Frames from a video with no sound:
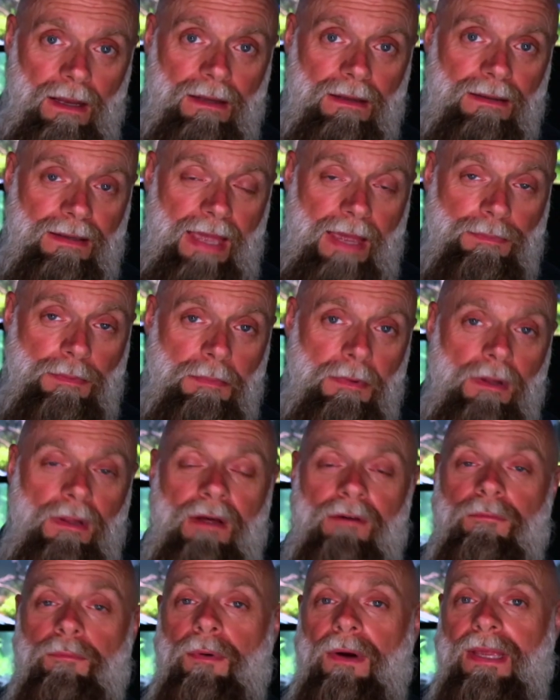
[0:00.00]

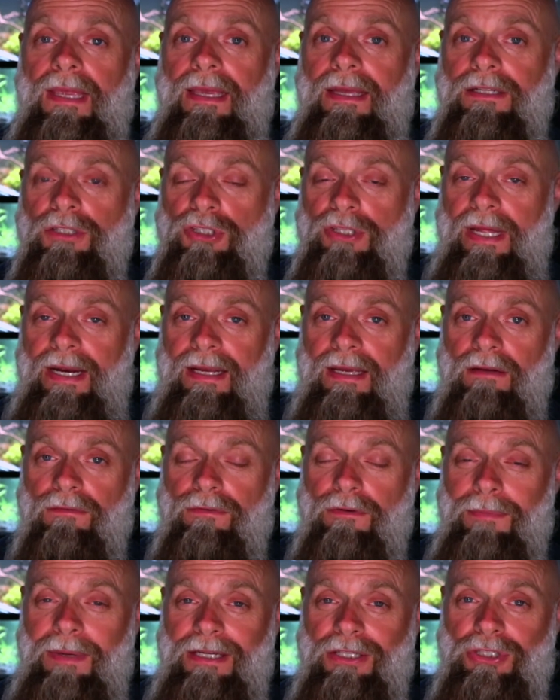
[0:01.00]
capable of bringing in genetic
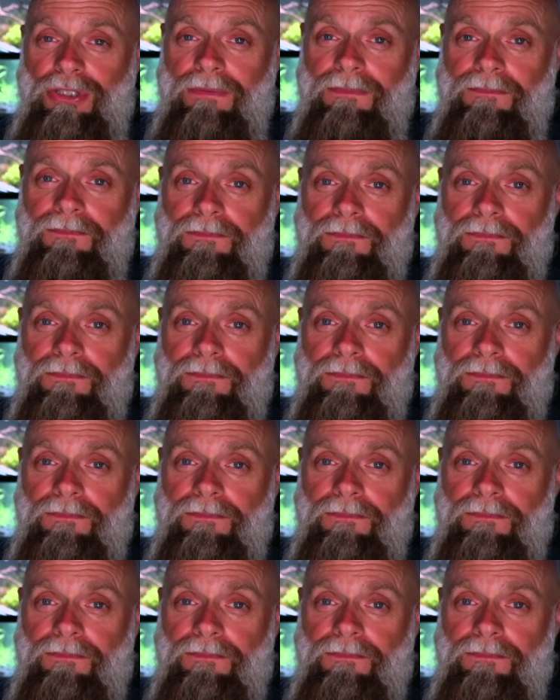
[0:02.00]
information.